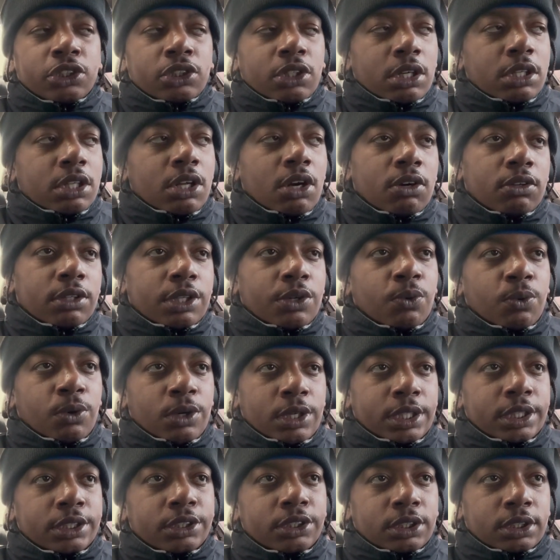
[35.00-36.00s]
the only
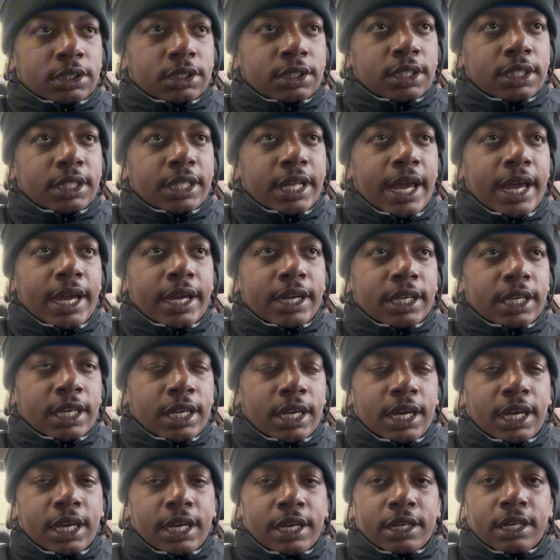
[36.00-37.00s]
ones that
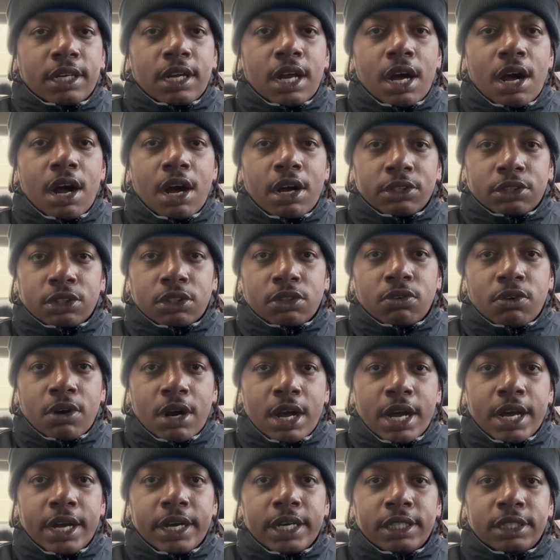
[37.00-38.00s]
can
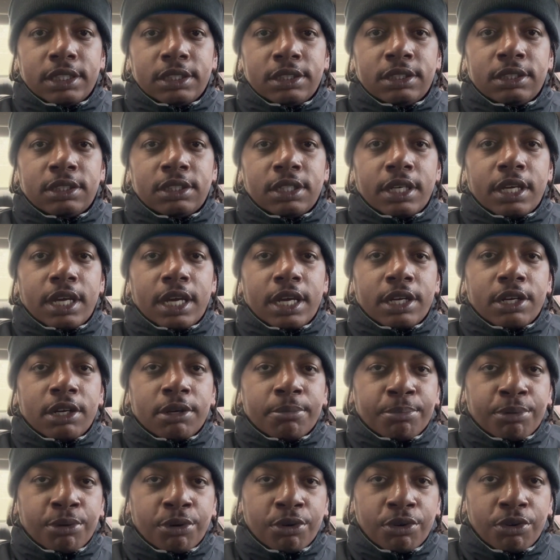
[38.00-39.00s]
authorize and
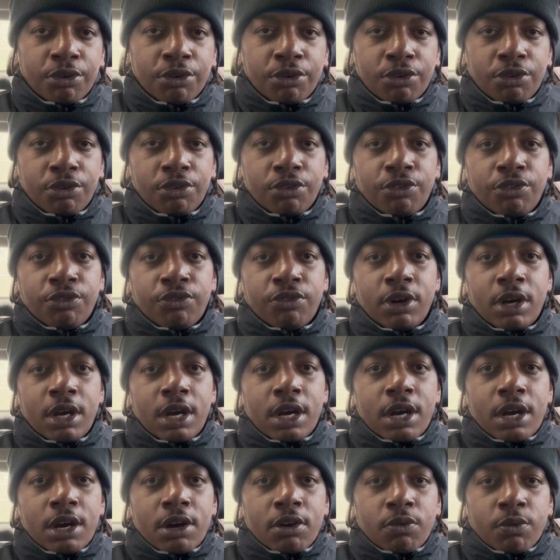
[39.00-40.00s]
approve
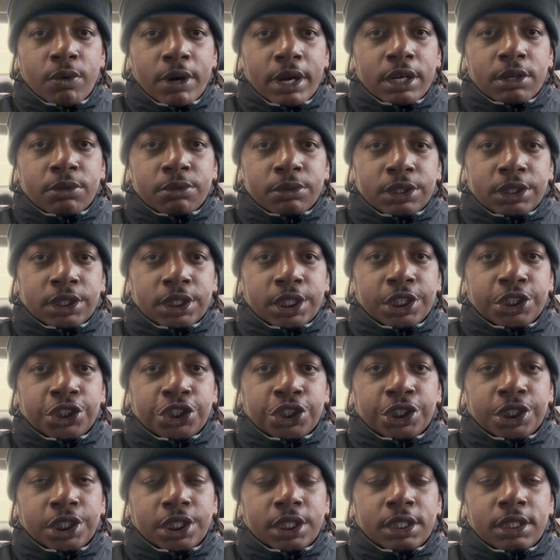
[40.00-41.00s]

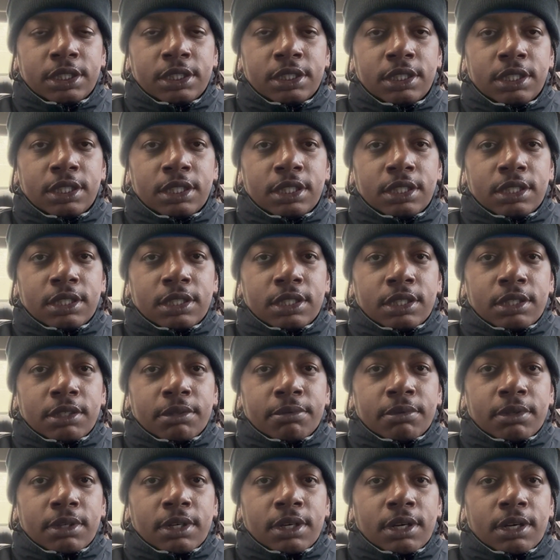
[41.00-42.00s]
requisition
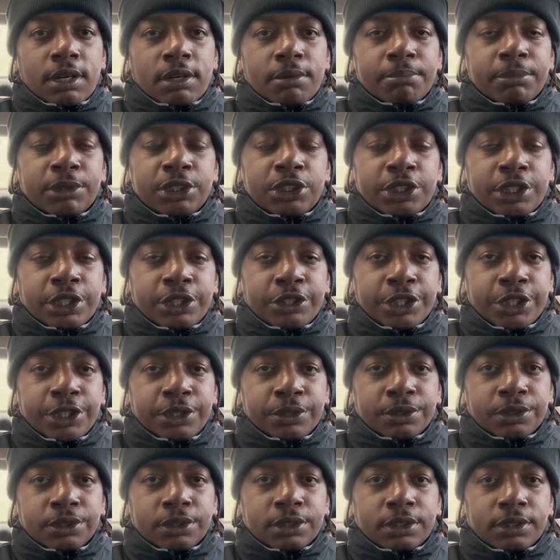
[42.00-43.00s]

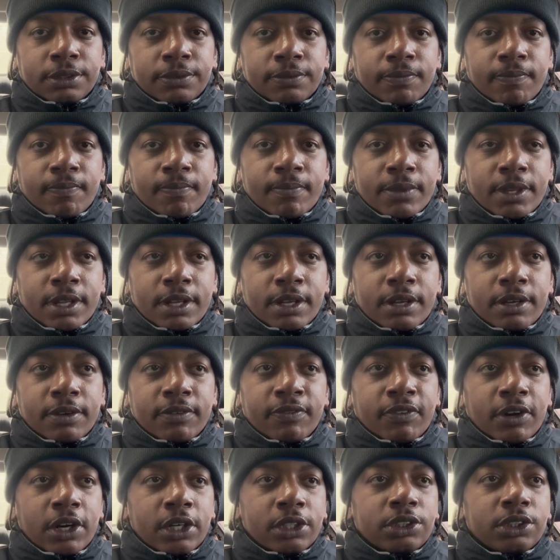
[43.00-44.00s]
materials.
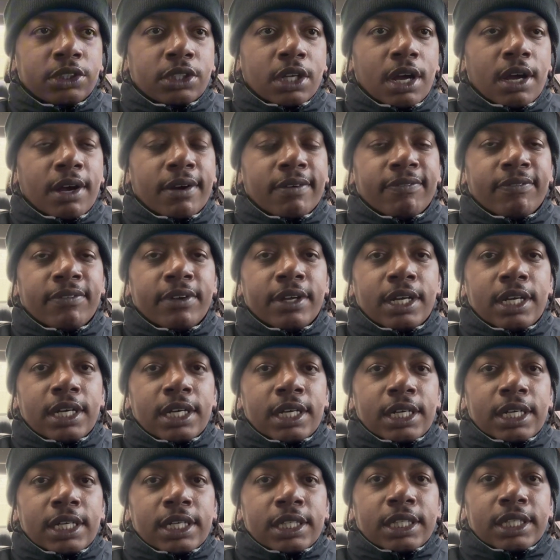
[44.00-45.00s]
First off.
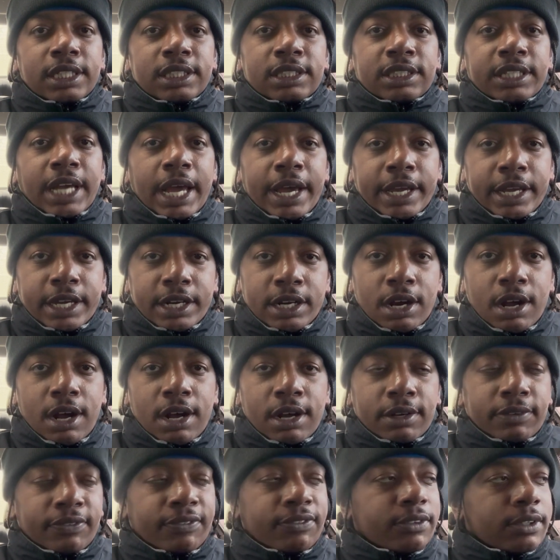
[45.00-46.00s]
The second
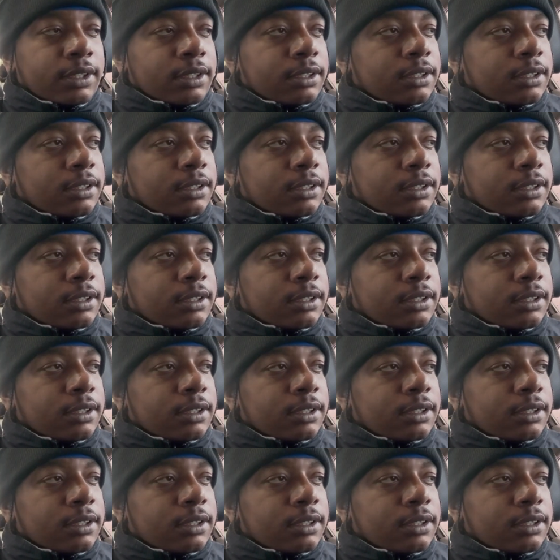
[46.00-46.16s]
off,